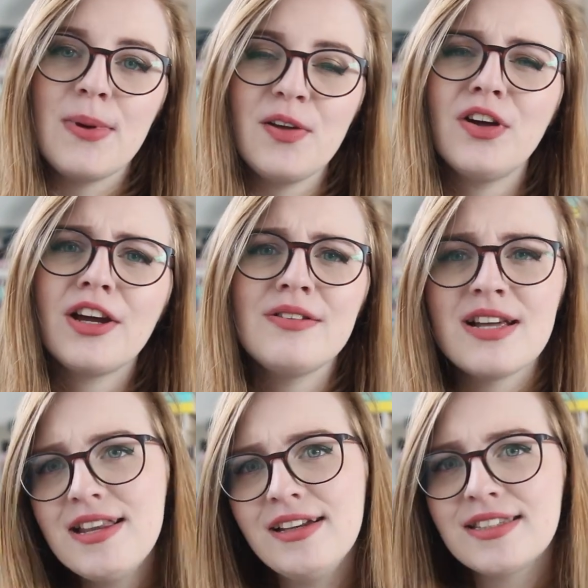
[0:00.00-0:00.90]
But if I go
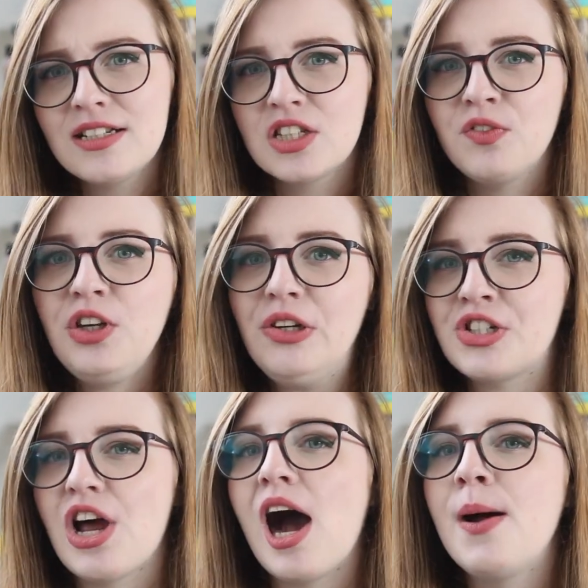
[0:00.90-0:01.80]
10 years into the future,